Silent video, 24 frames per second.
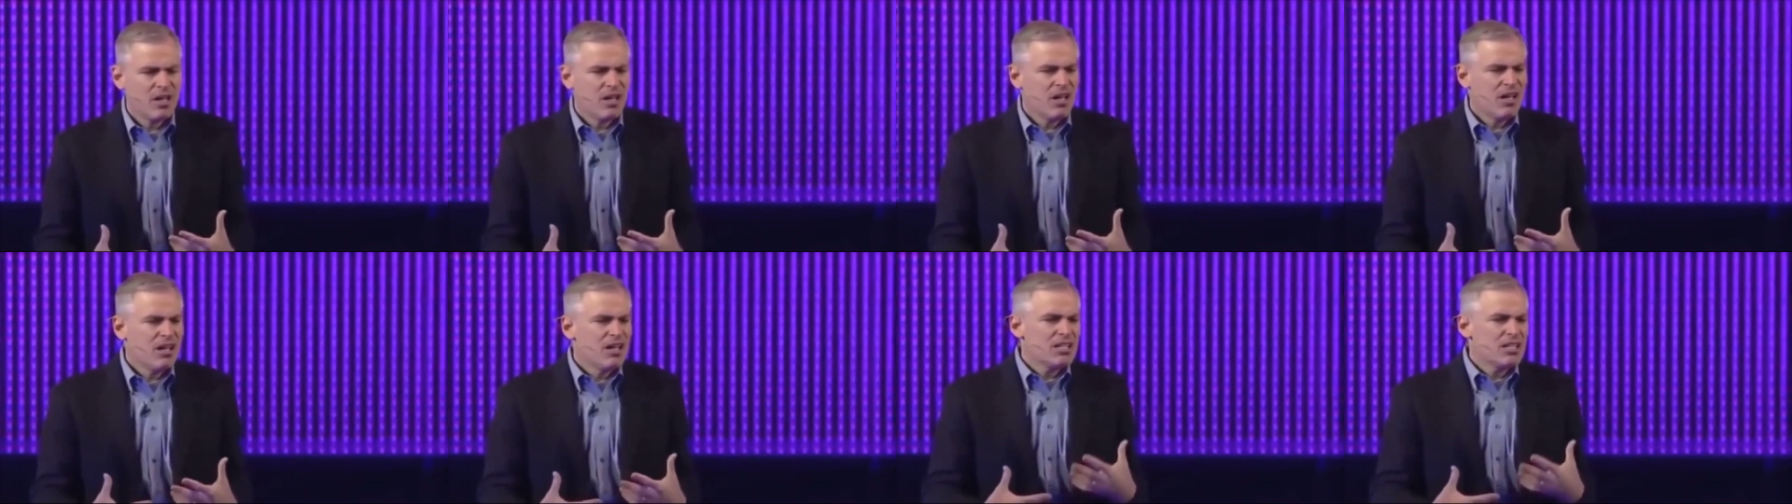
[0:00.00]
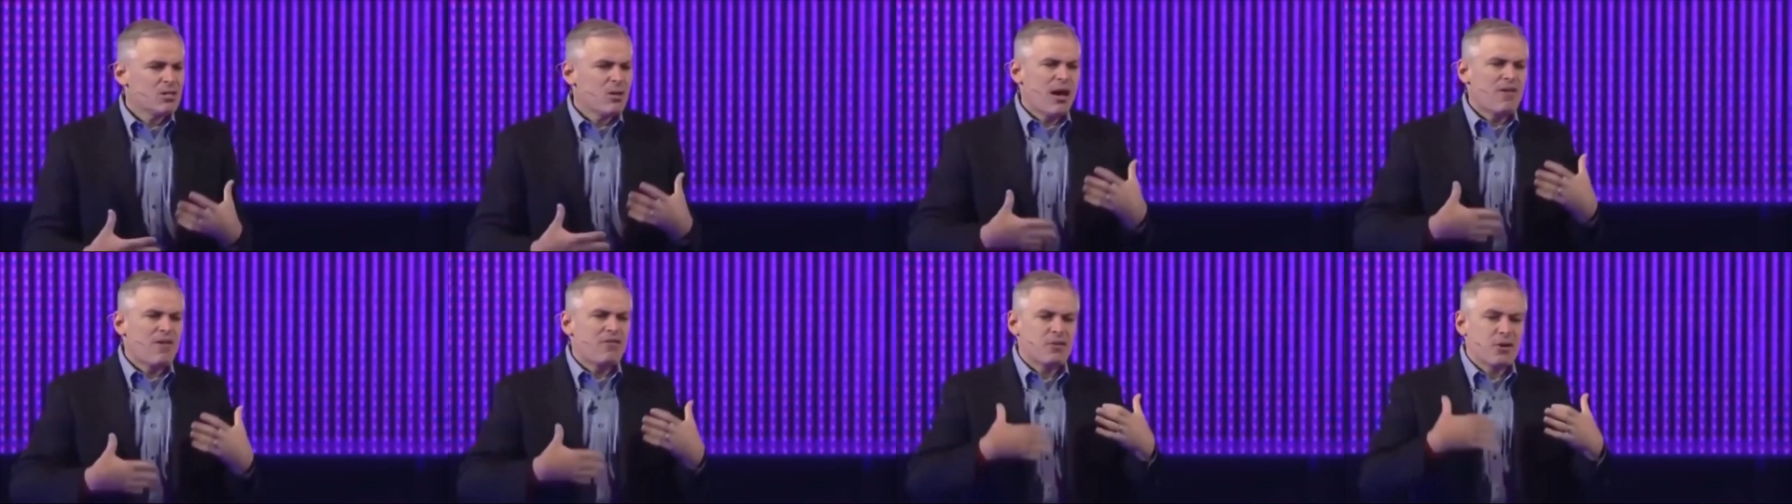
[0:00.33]
So
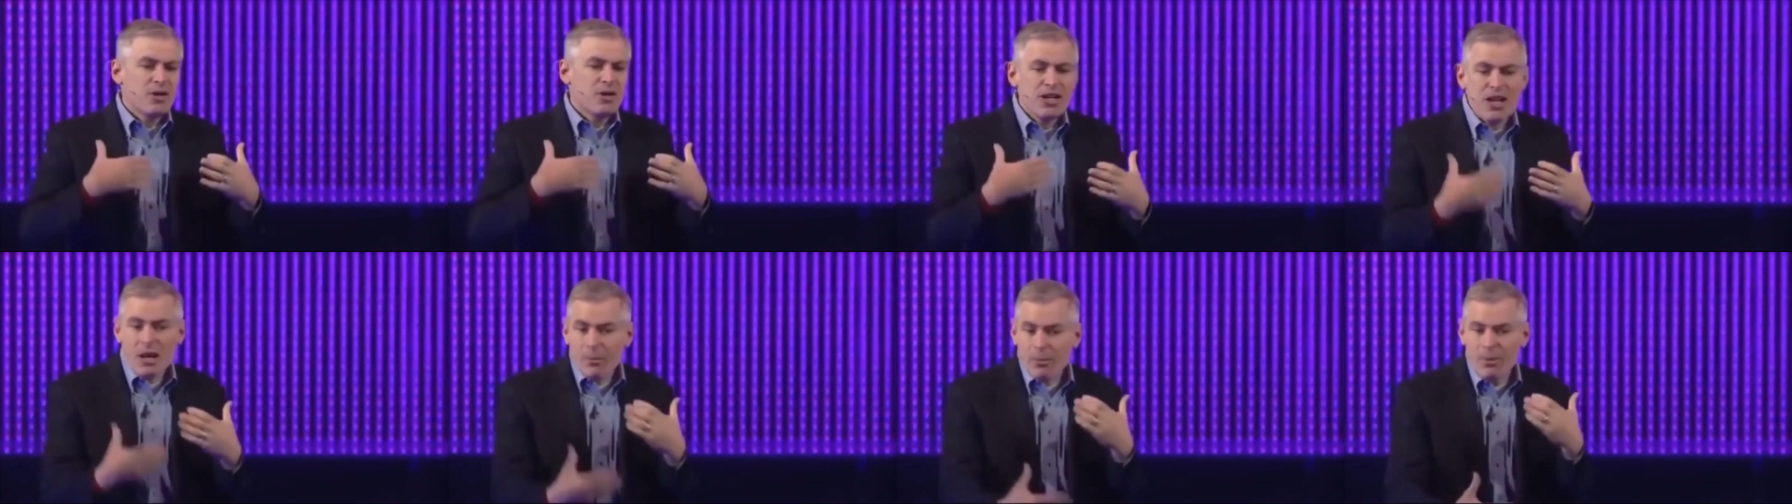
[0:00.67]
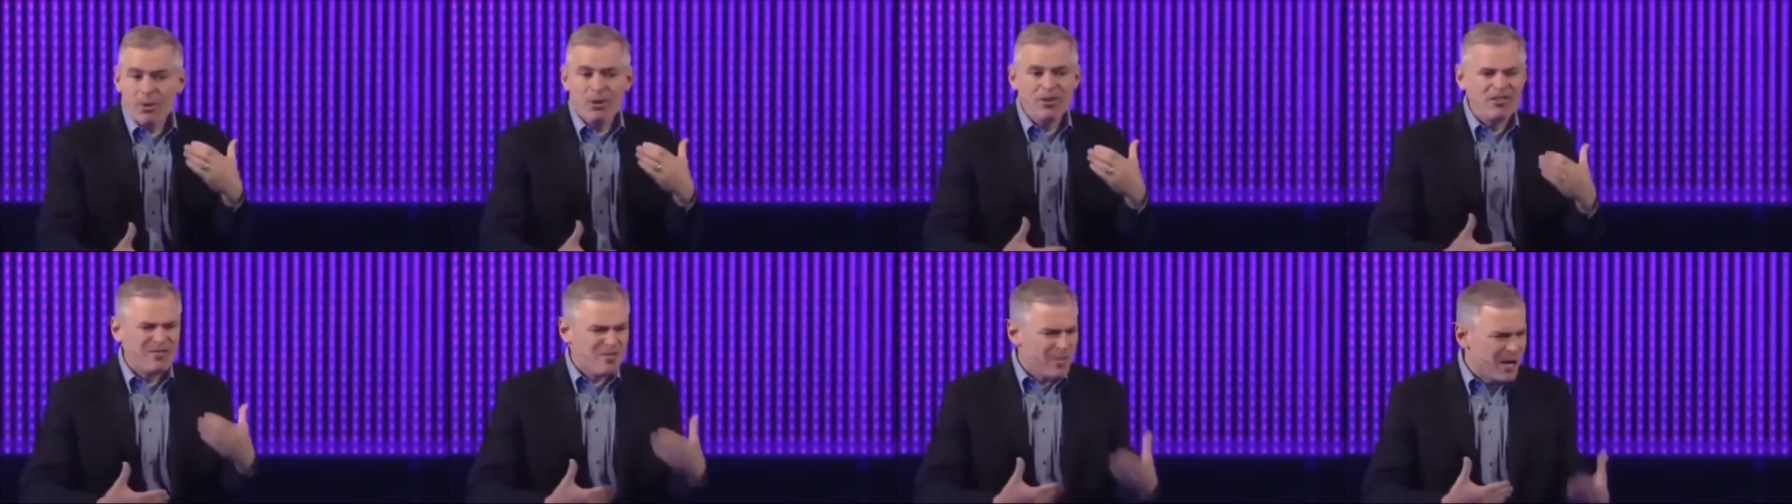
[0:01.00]
after a number
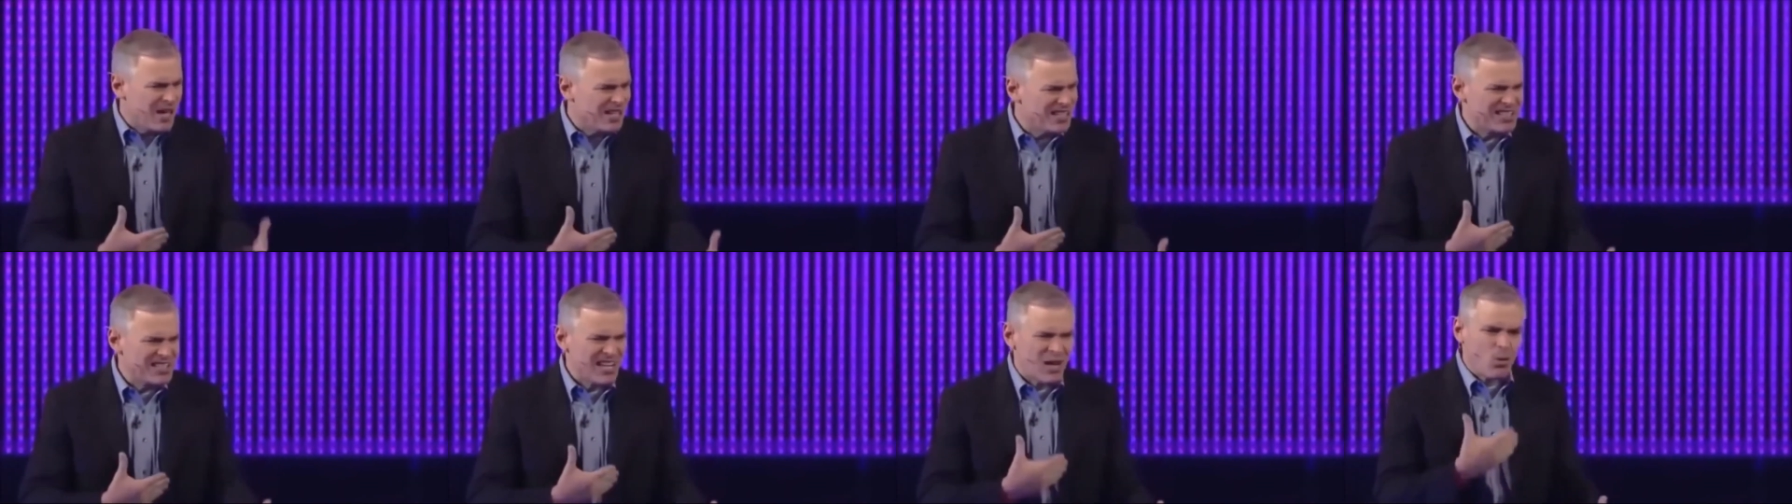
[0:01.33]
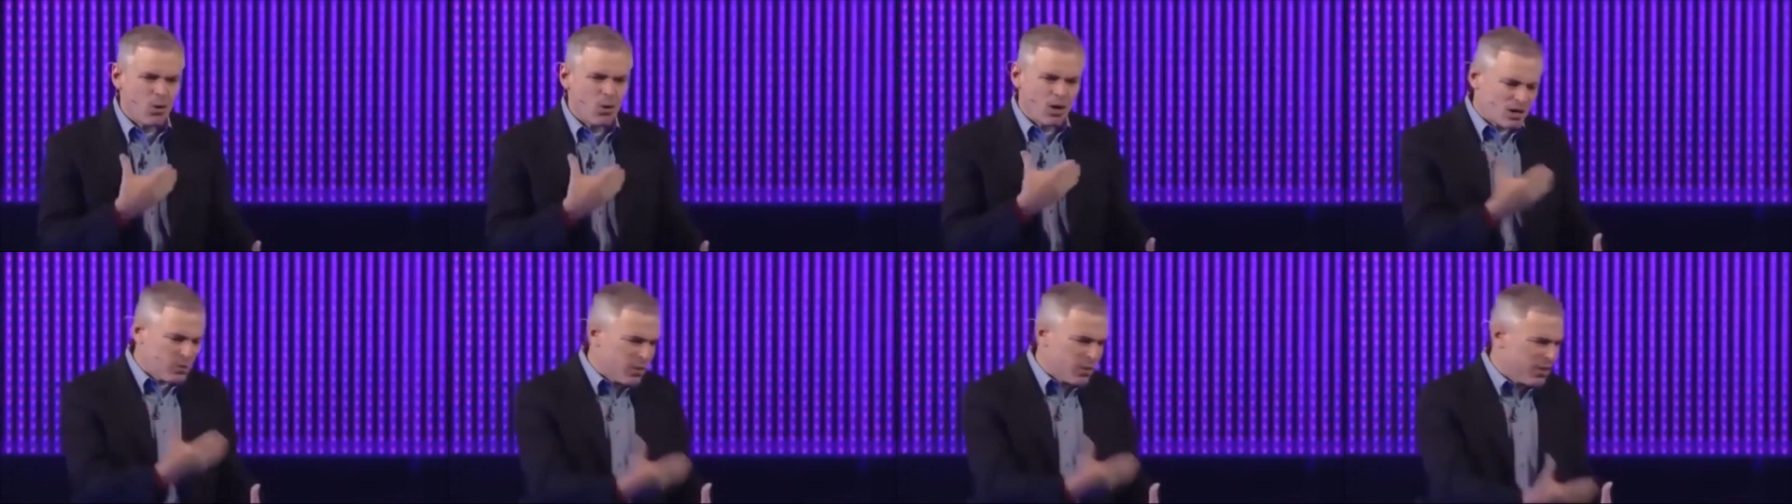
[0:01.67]
of months, I worked with